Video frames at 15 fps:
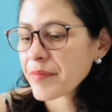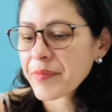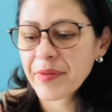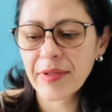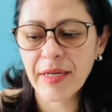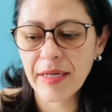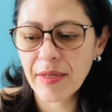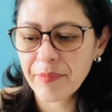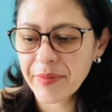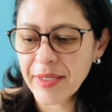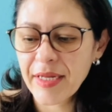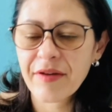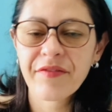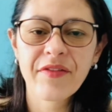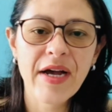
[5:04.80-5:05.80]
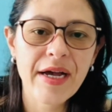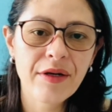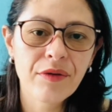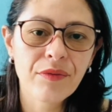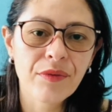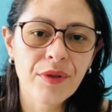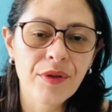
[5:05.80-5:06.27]
play a
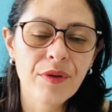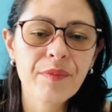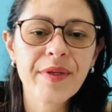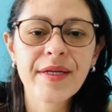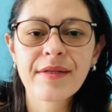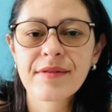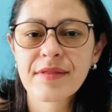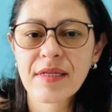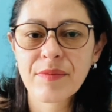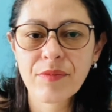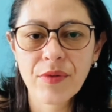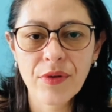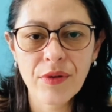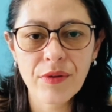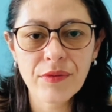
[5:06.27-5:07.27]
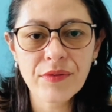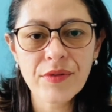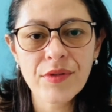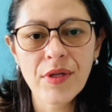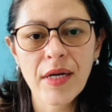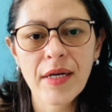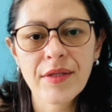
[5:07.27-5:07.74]
vital role because they mold
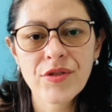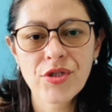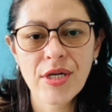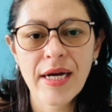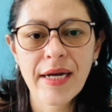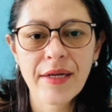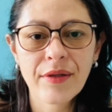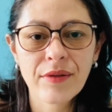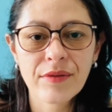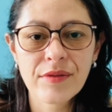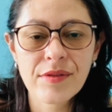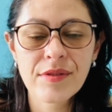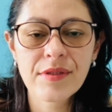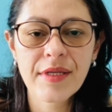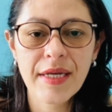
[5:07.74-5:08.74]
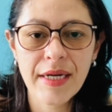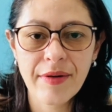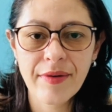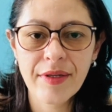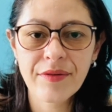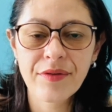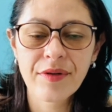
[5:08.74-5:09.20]
a child's
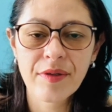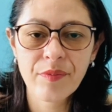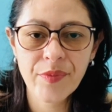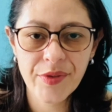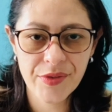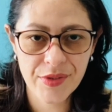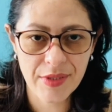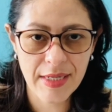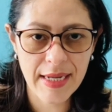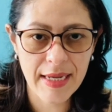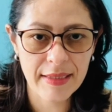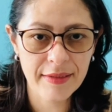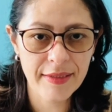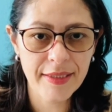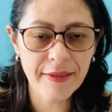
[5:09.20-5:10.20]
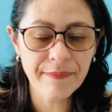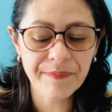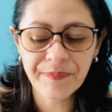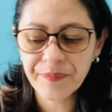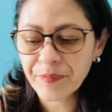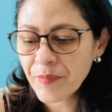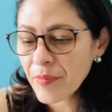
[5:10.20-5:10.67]
character and personality.
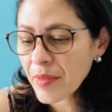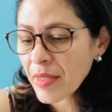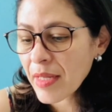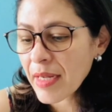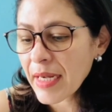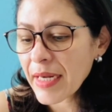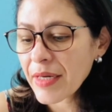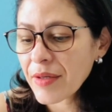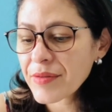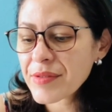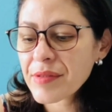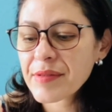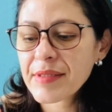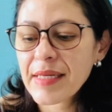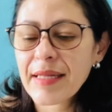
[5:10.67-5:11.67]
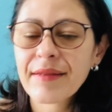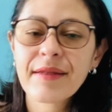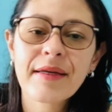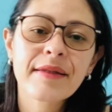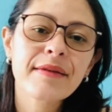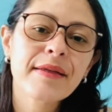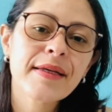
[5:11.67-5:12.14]
I also said
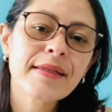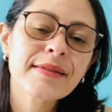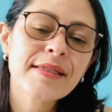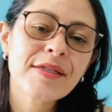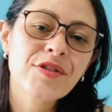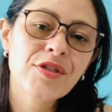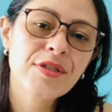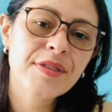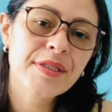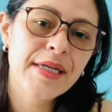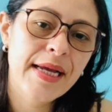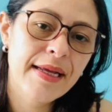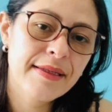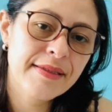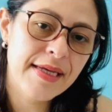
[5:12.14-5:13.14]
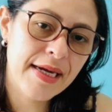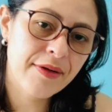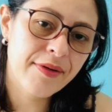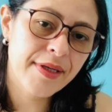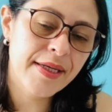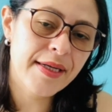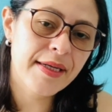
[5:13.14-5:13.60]
that they teach
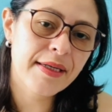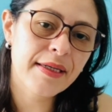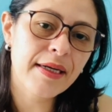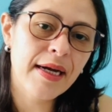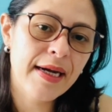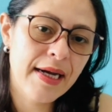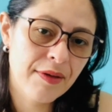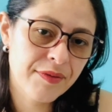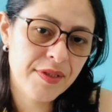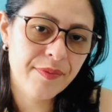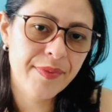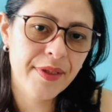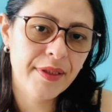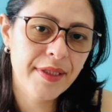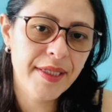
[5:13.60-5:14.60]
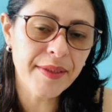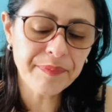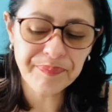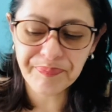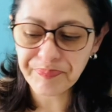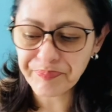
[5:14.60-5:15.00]
integrity and accountability.